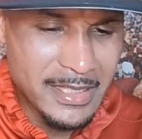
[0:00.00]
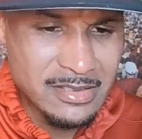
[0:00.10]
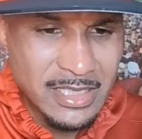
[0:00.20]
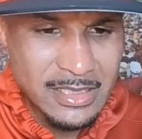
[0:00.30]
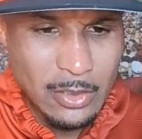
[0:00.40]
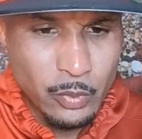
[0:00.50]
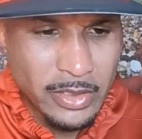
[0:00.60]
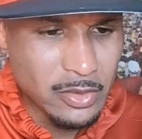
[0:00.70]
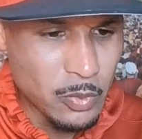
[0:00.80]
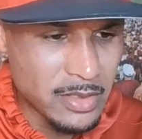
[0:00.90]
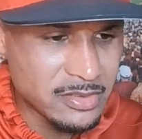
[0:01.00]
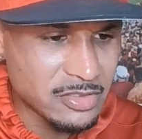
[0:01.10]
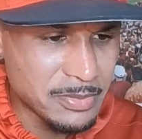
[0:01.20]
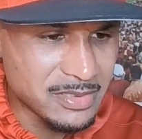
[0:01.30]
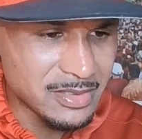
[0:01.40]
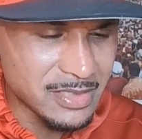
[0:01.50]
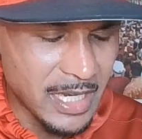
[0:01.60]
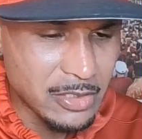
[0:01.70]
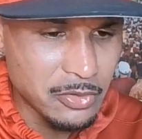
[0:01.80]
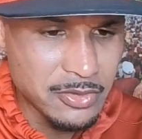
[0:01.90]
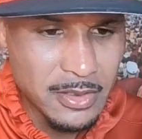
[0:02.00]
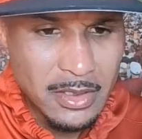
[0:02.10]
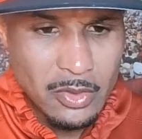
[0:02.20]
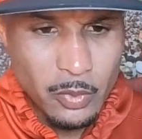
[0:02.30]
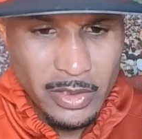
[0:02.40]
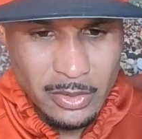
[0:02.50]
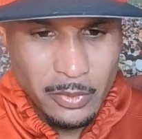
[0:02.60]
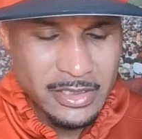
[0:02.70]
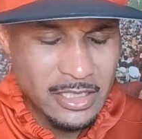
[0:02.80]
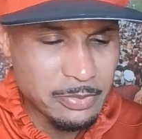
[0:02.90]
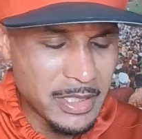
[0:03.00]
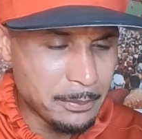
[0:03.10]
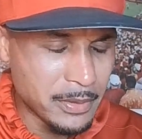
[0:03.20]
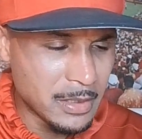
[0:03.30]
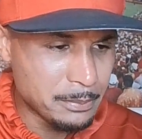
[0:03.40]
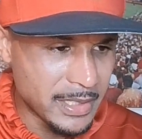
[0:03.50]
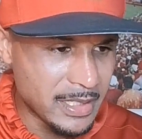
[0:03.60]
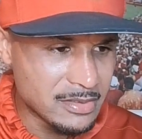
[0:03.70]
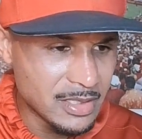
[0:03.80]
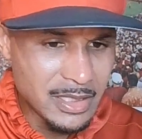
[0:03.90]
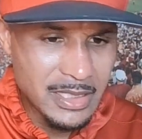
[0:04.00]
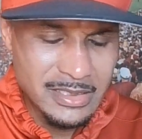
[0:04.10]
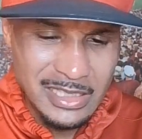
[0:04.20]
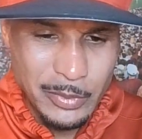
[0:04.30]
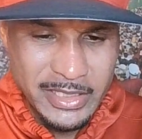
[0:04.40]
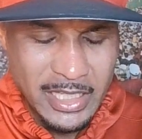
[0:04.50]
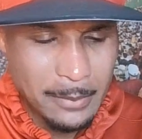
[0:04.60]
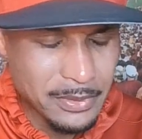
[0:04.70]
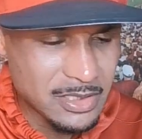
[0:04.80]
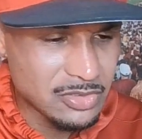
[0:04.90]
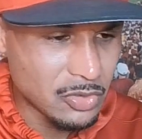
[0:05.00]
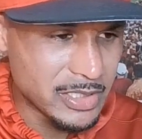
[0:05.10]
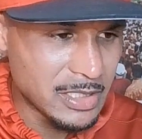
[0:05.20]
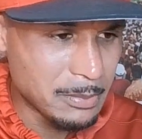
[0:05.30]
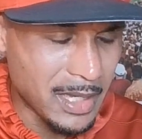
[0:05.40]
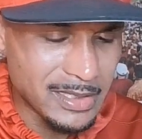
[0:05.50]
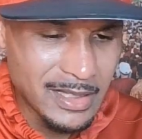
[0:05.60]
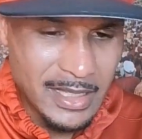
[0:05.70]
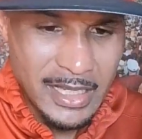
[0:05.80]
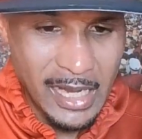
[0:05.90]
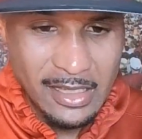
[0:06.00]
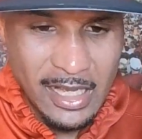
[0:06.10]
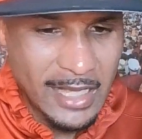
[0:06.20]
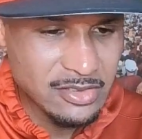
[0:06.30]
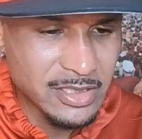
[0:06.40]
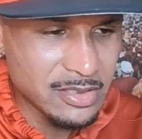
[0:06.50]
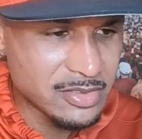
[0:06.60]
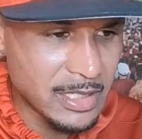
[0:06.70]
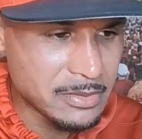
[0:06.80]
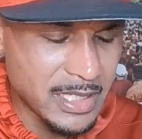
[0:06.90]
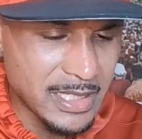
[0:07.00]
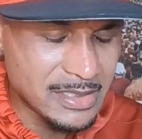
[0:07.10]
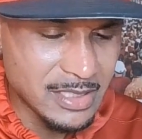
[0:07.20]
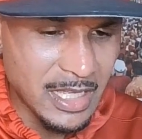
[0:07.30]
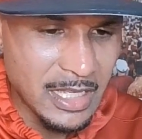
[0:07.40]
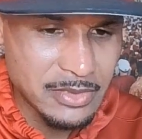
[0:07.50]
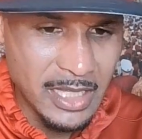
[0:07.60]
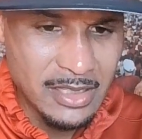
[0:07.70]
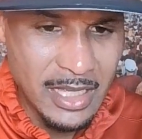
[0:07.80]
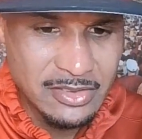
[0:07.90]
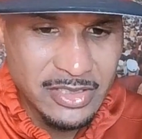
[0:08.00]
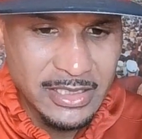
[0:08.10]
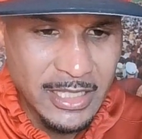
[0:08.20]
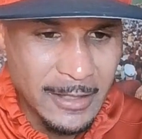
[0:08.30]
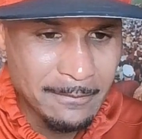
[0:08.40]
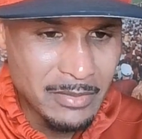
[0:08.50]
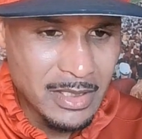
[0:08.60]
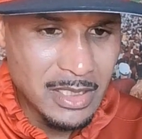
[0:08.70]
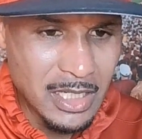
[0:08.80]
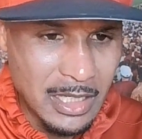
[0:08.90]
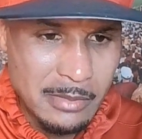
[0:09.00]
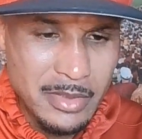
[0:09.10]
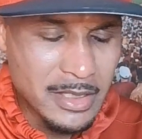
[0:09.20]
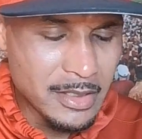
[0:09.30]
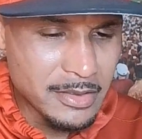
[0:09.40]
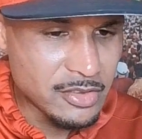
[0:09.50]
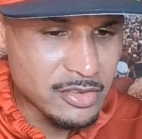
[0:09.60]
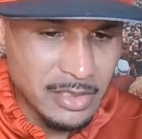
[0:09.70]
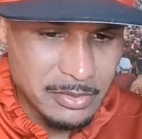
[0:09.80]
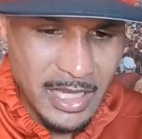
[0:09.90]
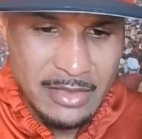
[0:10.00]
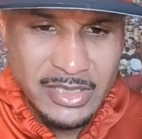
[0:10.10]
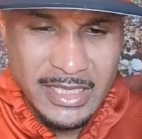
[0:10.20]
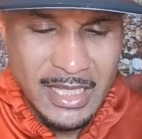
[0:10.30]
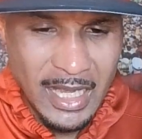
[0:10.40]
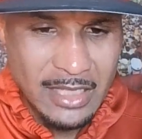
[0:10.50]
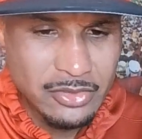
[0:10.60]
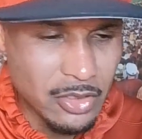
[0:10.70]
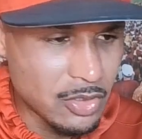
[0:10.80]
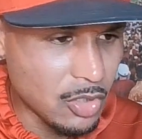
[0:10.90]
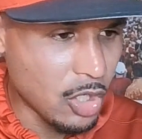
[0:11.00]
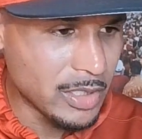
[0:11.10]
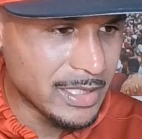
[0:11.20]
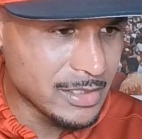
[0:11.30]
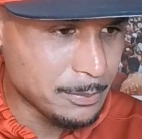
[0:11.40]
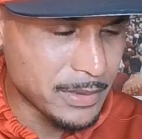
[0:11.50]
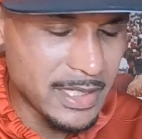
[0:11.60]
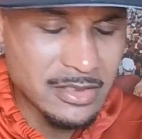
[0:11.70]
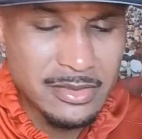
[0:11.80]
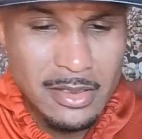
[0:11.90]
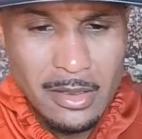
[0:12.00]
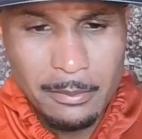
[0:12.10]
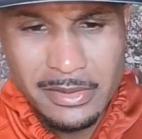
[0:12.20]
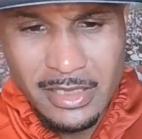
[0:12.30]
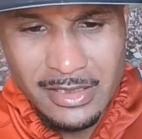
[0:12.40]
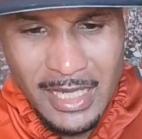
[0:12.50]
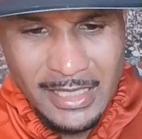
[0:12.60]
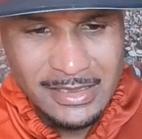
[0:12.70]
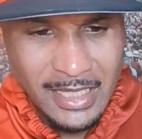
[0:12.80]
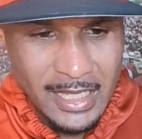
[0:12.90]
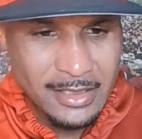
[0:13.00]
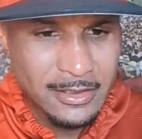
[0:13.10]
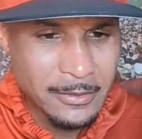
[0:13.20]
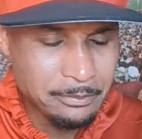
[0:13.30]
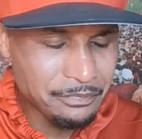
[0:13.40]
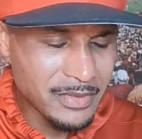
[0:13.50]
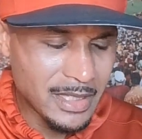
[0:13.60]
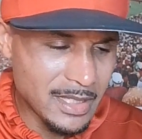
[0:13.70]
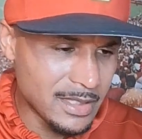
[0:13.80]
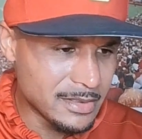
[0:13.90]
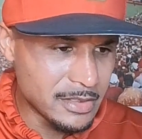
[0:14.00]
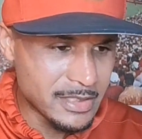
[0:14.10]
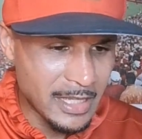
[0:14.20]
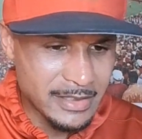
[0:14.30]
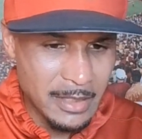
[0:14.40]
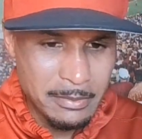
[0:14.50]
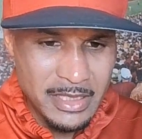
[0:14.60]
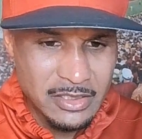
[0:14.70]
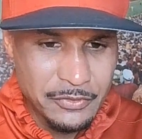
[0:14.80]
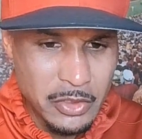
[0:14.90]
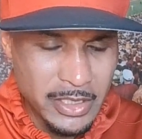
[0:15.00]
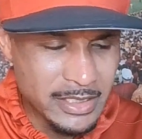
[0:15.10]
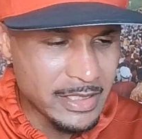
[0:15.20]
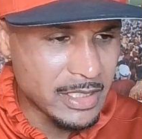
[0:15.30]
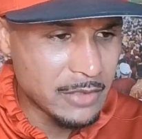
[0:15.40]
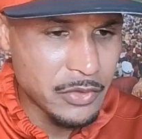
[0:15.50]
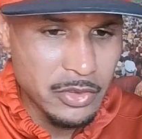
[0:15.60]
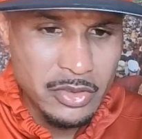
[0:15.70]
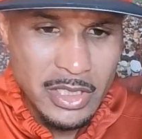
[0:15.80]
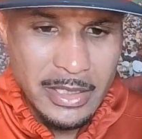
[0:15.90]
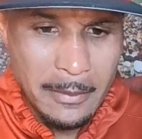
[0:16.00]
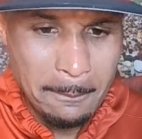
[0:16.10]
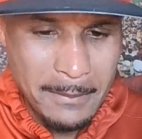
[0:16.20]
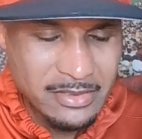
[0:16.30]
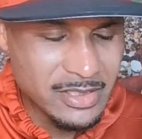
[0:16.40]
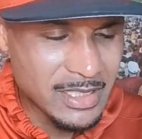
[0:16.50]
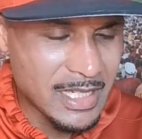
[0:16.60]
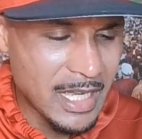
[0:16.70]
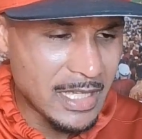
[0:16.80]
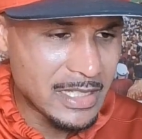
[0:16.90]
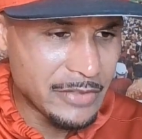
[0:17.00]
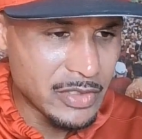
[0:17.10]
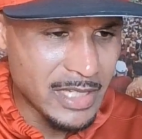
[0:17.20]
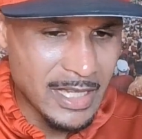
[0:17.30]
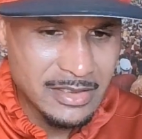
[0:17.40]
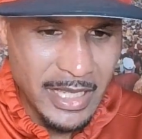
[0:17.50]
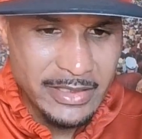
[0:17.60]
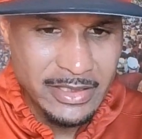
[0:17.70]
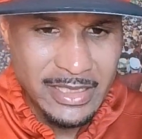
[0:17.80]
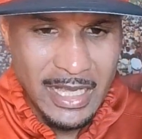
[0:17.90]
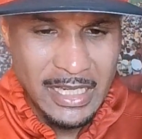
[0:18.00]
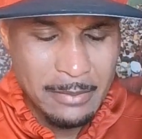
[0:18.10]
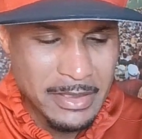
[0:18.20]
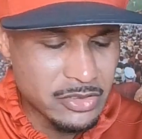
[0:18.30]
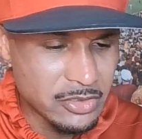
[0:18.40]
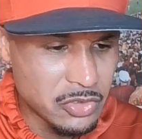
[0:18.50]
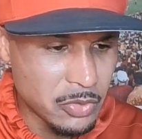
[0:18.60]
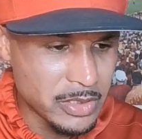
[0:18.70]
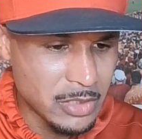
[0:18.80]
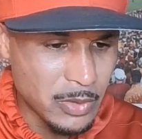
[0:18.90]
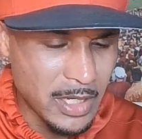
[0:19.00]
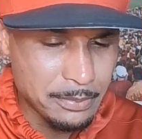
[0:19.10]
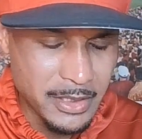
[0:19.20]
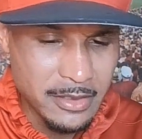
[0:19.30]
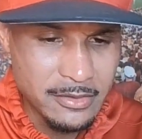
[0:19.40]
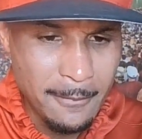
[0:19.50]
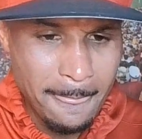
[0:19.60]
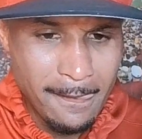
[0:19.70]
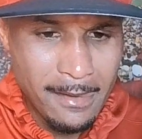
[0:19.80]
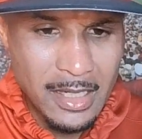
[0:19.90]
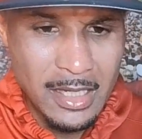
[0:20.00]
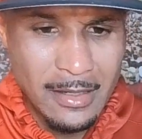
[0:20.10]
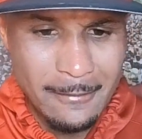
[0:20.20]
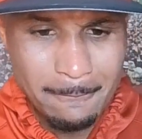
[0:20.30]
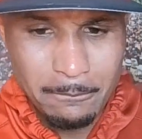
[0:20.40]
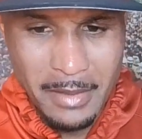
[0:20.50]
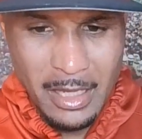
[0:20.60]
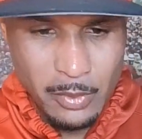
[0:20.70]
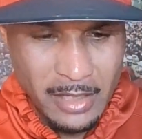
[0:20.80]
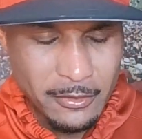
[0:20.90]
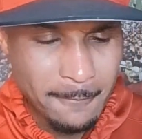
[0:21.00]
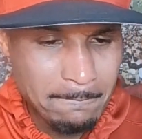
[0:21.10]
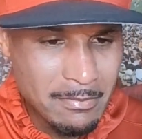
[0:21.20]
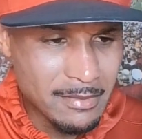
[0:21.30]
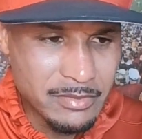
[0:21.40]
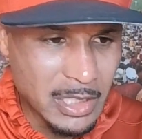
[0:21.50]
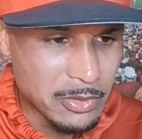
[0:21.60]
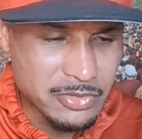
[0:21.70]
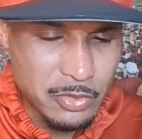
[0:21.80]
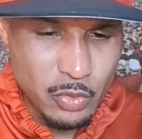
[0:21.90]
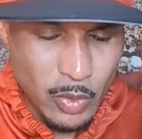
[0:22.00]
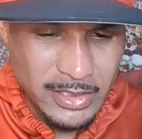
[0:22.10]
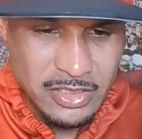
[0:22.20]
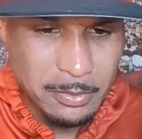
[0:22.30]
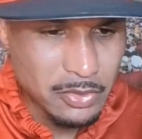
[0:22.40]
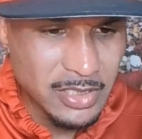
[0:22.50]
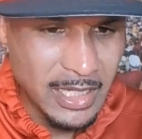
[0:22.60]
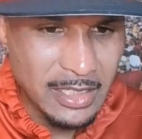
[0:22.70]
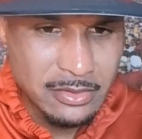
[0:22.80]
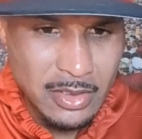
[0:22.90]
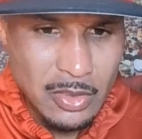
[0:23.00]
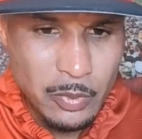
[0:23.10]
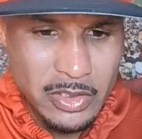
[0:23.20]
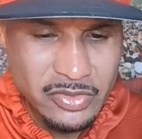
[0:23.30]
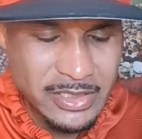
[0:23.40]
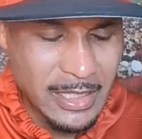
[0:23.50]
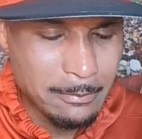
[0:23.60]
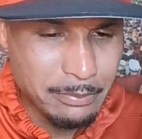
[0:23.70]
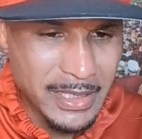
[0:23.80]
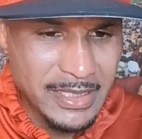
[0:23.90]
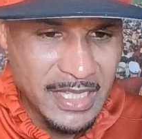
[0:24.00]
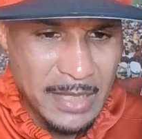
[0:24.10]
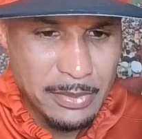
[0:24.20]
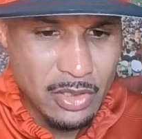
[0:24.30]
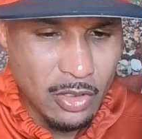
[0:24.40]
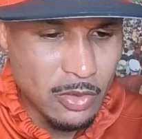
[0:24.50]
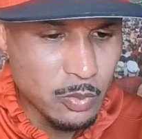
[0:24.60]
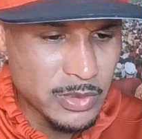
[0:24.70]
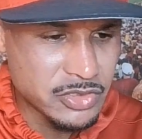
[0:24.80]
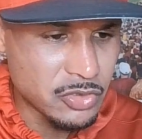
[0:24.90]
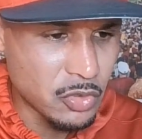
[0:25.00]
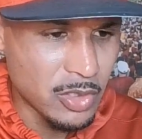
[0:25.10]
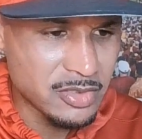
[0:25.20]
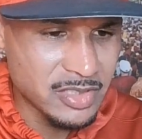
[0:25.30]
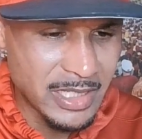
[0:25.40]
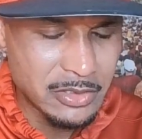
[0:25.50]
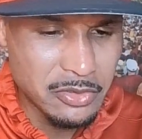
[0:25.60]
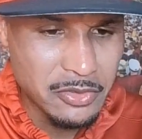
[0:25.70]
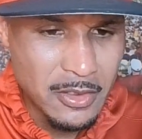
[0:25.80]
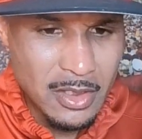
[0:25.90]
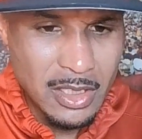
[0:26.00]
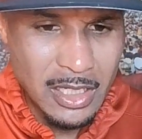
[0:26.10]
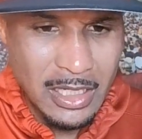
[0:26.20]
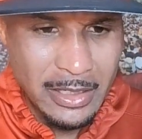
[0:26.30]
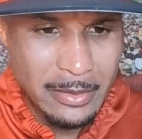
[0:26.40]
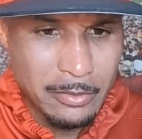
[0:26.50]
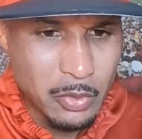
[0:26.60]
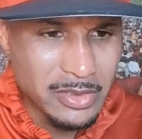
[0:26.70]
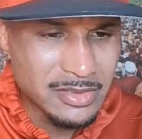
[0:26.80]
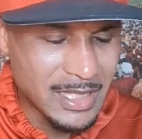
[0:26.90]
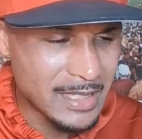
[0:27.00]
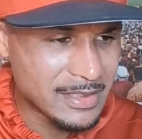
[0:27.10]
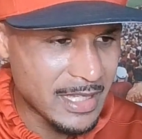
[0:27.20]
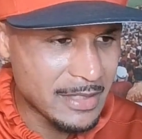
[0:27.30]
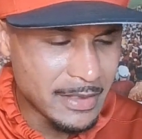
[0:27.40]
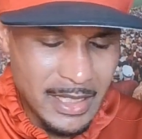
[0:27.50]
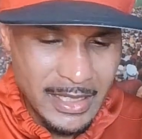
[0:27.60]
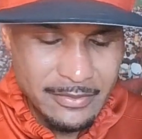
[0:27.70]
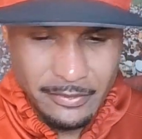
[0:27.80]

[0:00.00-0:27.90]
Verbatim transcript: he said that we're the ones that's missing tackles, we're the one that's being put in place, he said, We can't put this on anybody. And I, I see the same thing at times. I, I see that um, sometimes that guys are, are in the place, but they're not tackling. And that, that means if you're in, the, if you're missing a guy, if you're not tackling the guy, that means that you're in the right place. Um, however, there were some questionable times when you seen that big gaping hole with Shedeur Sanders, uh, who is not that